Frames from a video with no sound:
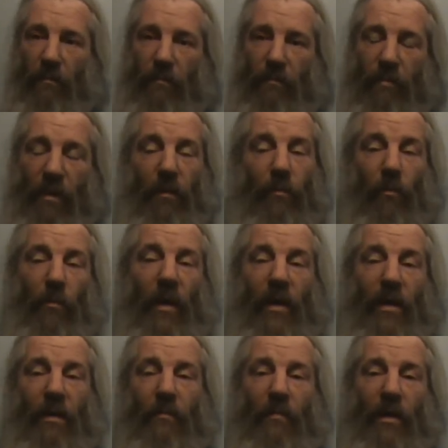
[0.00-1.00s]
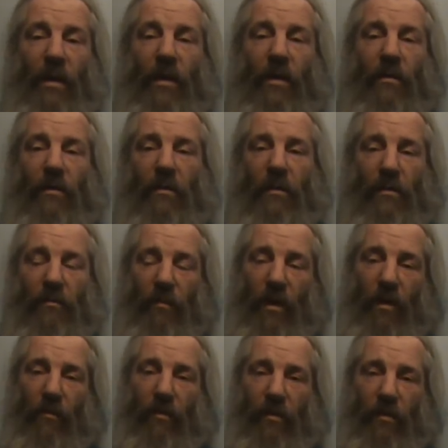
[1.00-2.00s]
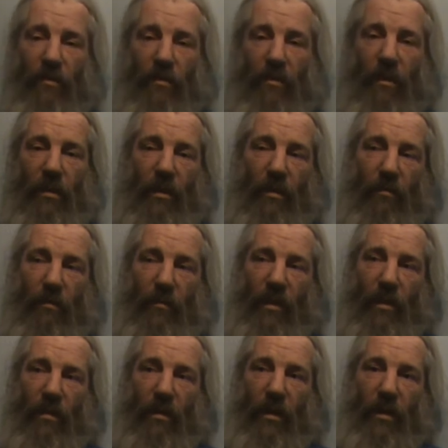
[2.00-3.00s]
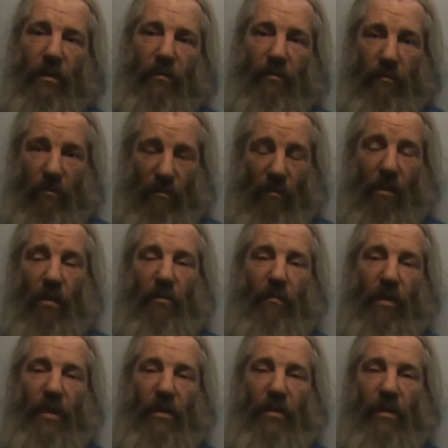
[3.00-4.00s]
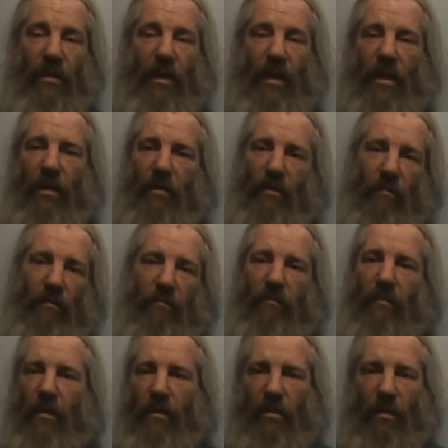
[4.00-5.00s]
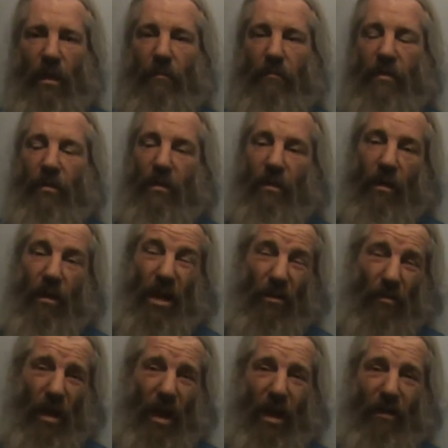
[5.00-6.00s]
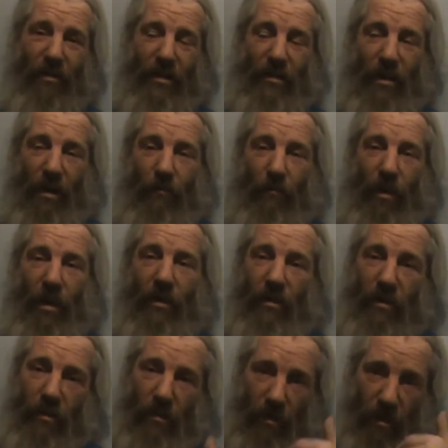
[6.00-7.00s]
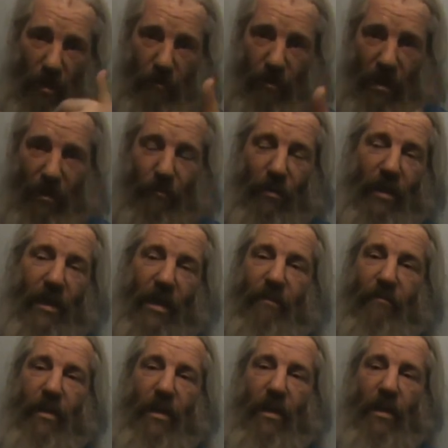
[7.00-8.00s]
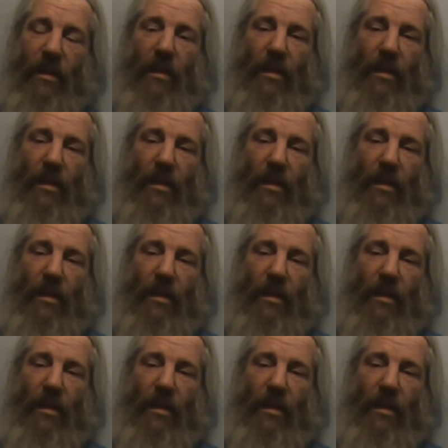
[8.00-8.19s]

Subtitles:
people making meads as well as, you know, I mean, like Grant mentioned it and it jumped, and I know Harry's done one. Good luck with that one, Harry.